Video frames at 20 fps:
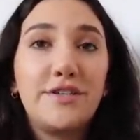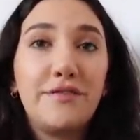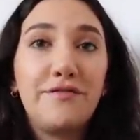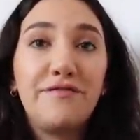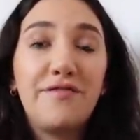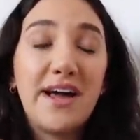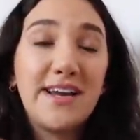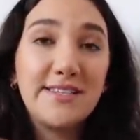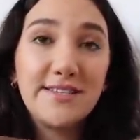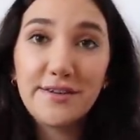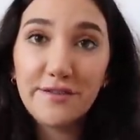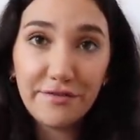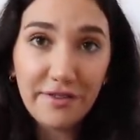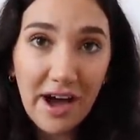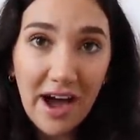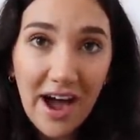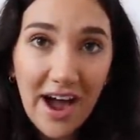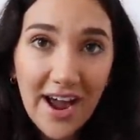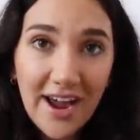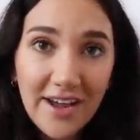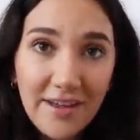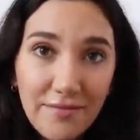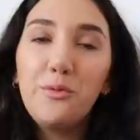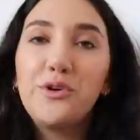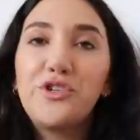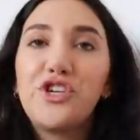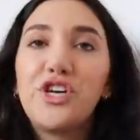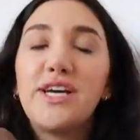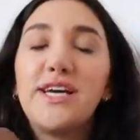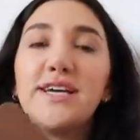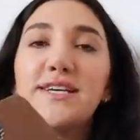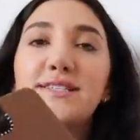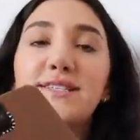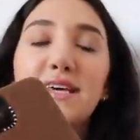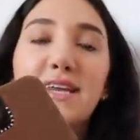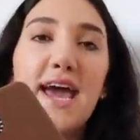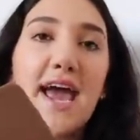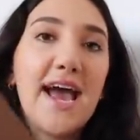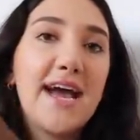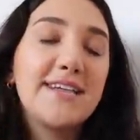Defensify, which is
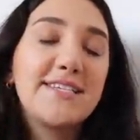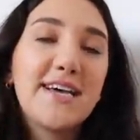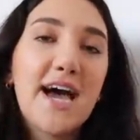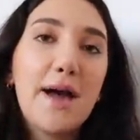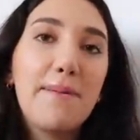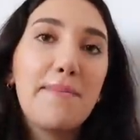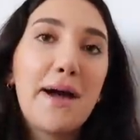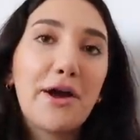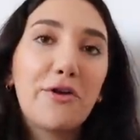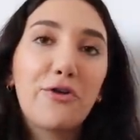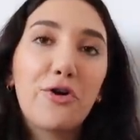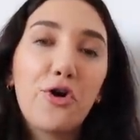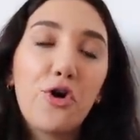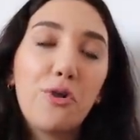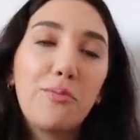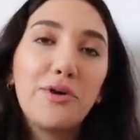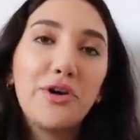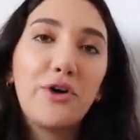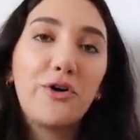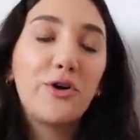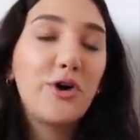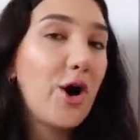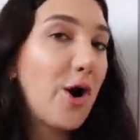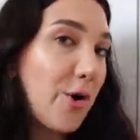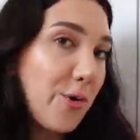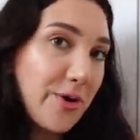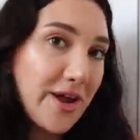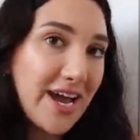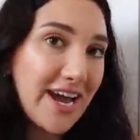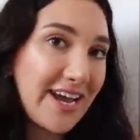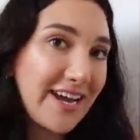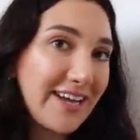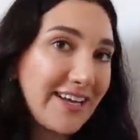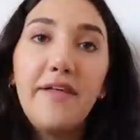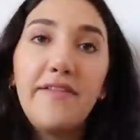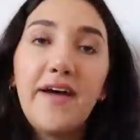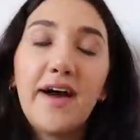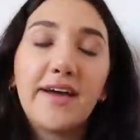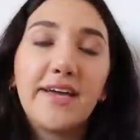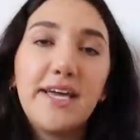an antimicrobial coating
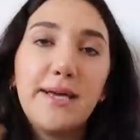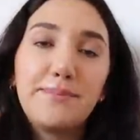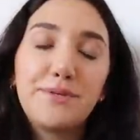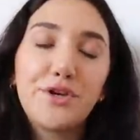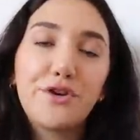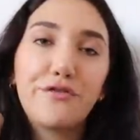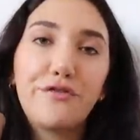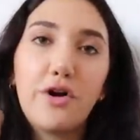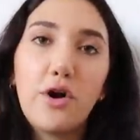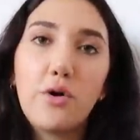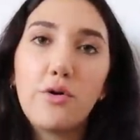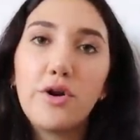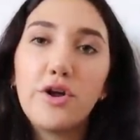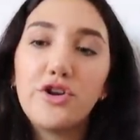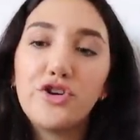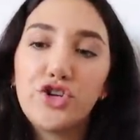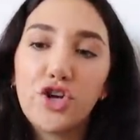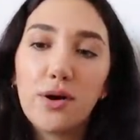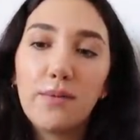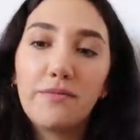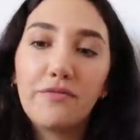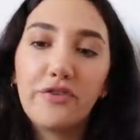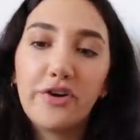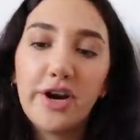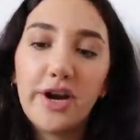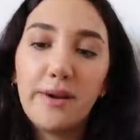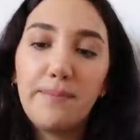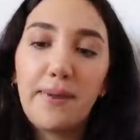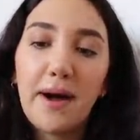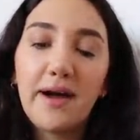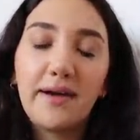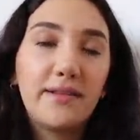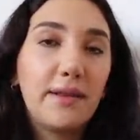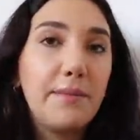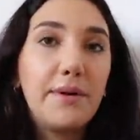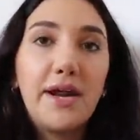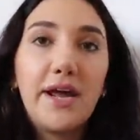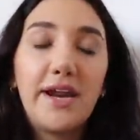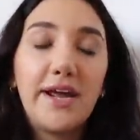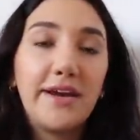and that keeps your phone germ-free by
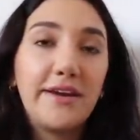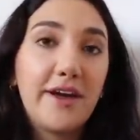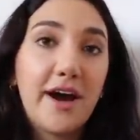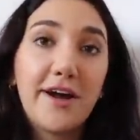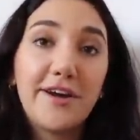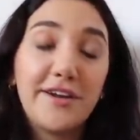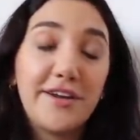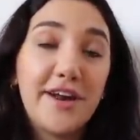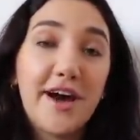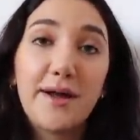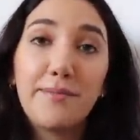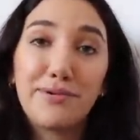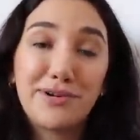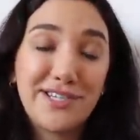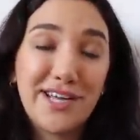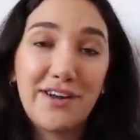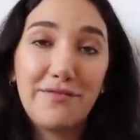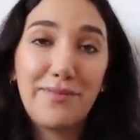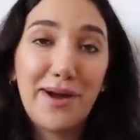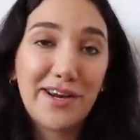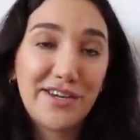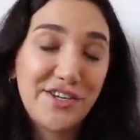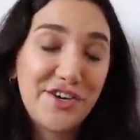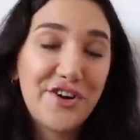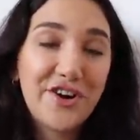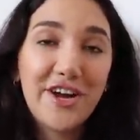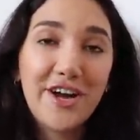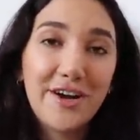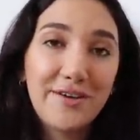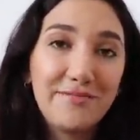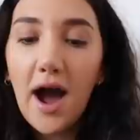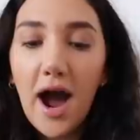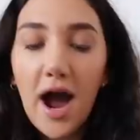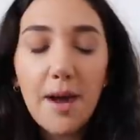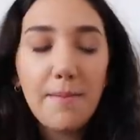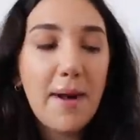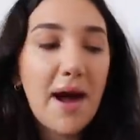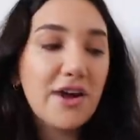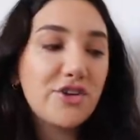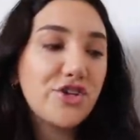eliminating 99% of bacteria.
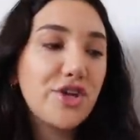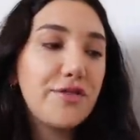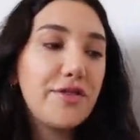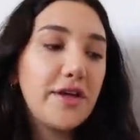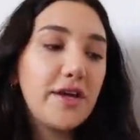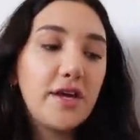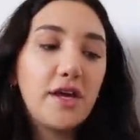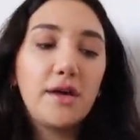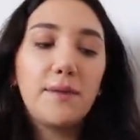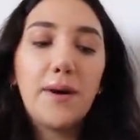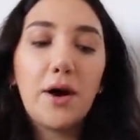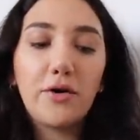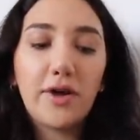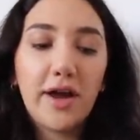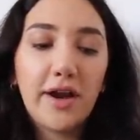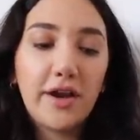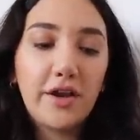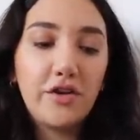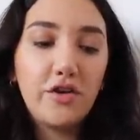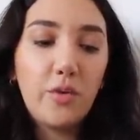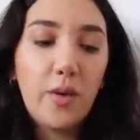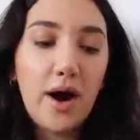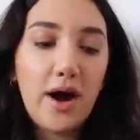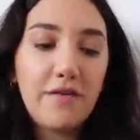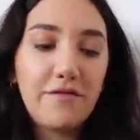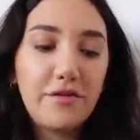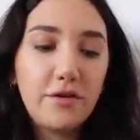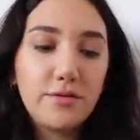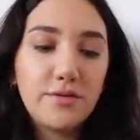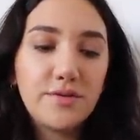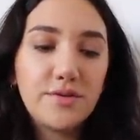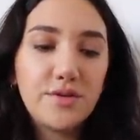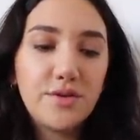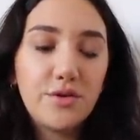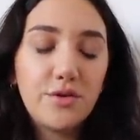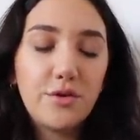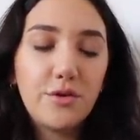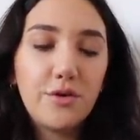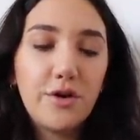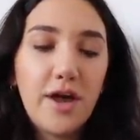I'm actually thinking about getting a new iPhone
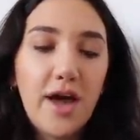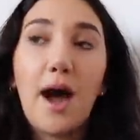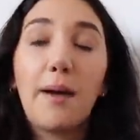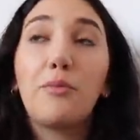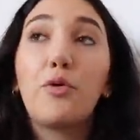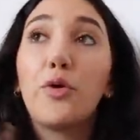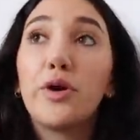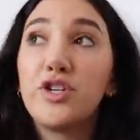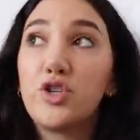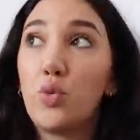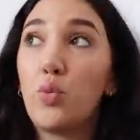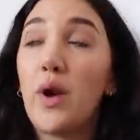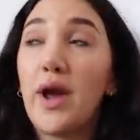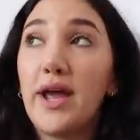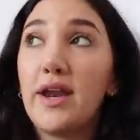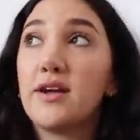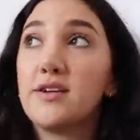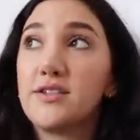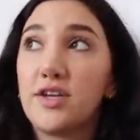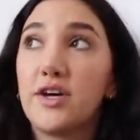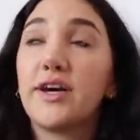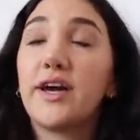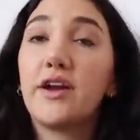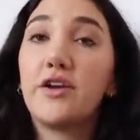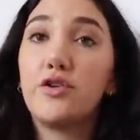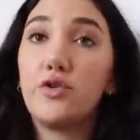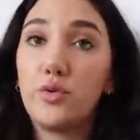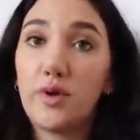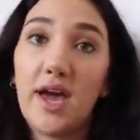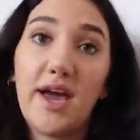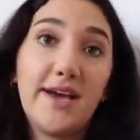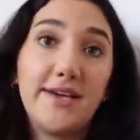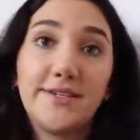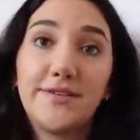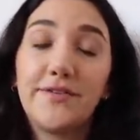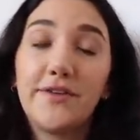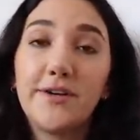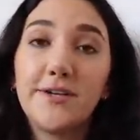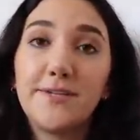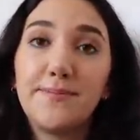soon. I'm going to wait until I get a new case
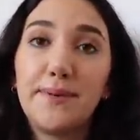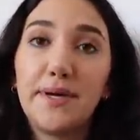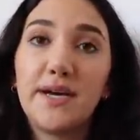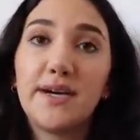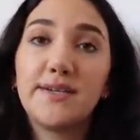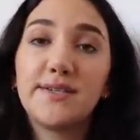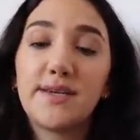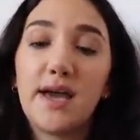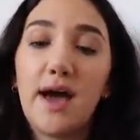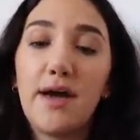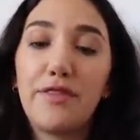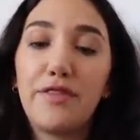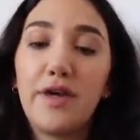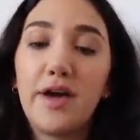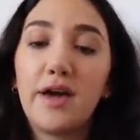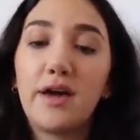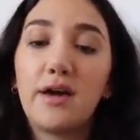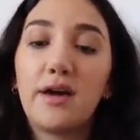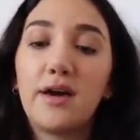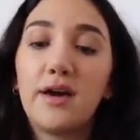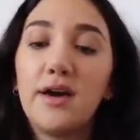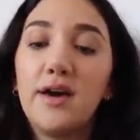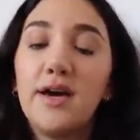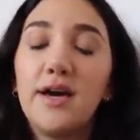first because I think